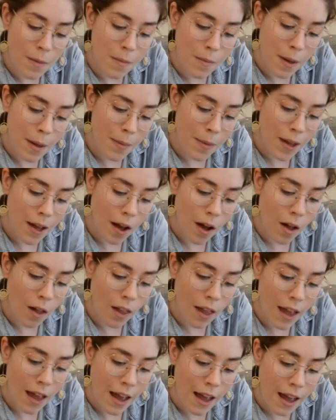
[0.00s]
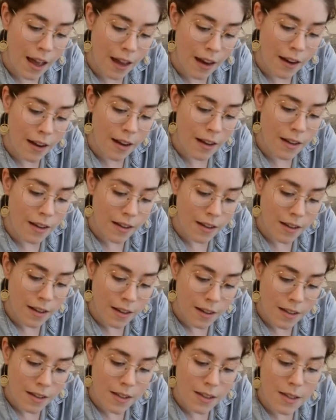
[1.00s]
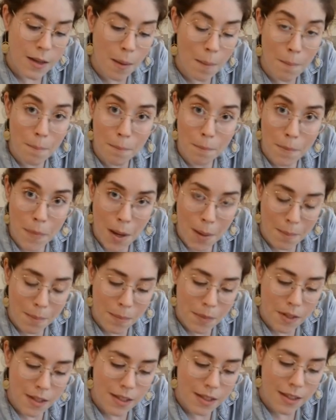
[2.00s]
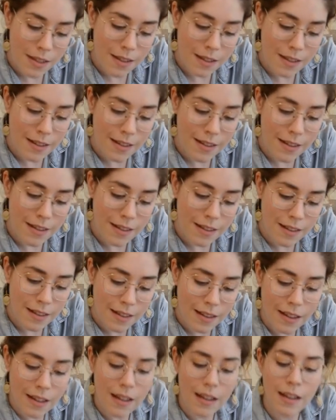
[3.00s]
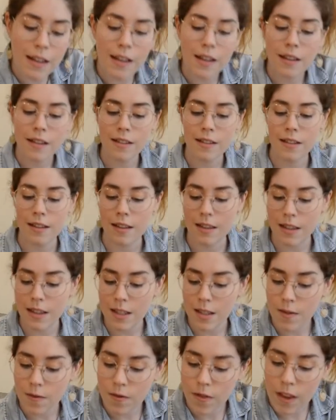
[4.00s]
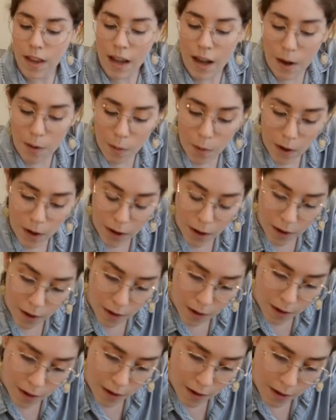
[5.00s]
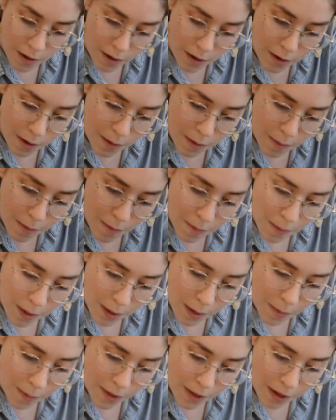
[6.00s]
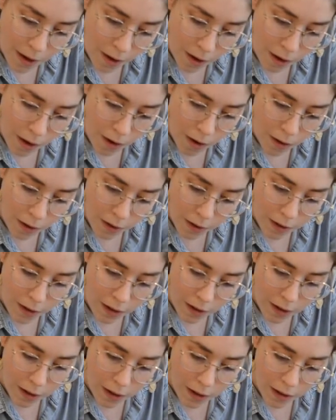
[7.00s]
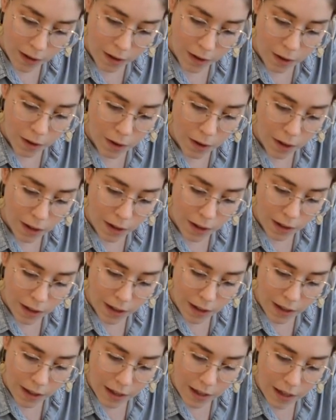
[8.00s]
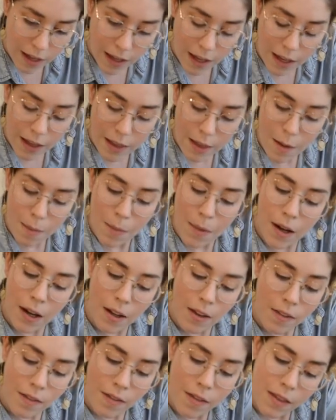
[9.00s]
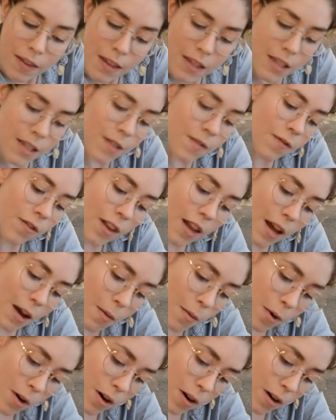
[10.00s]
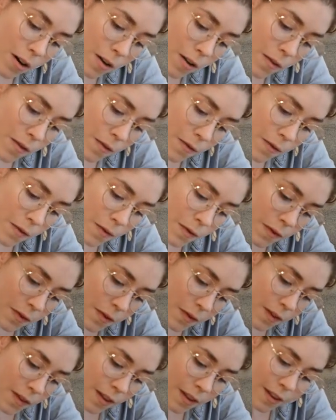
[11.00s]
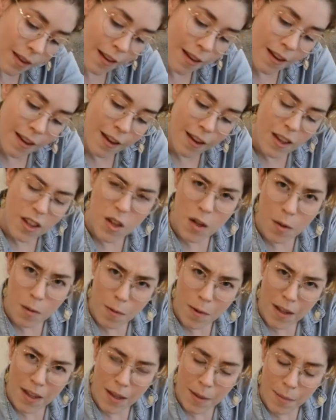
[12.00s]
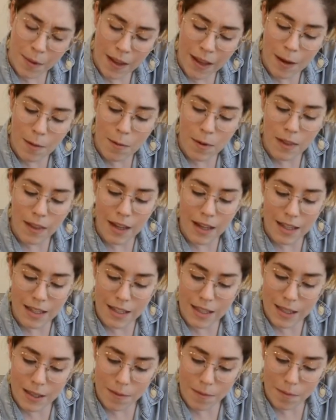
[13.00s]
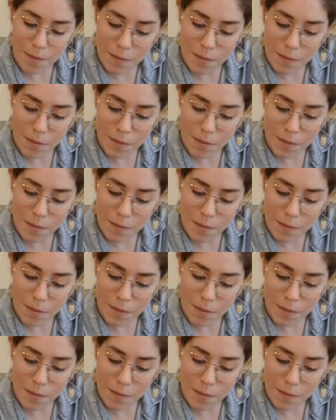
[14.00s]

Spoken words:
Maybe I'll add some bumps to this flower. Maybe I'll color in the middle of this flower. You can really play with this.